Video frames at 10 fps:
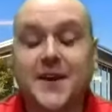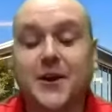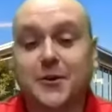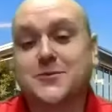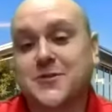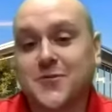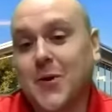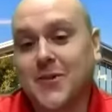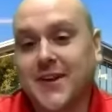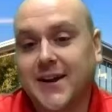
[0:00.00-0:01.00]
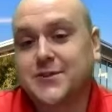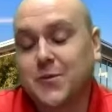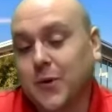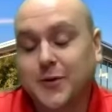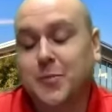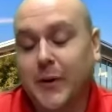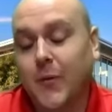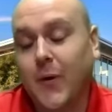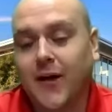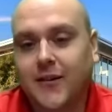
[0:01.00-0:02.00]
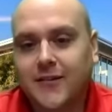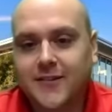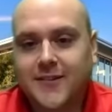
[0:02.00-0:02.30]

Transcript: that inclusive word that actually works pretty well.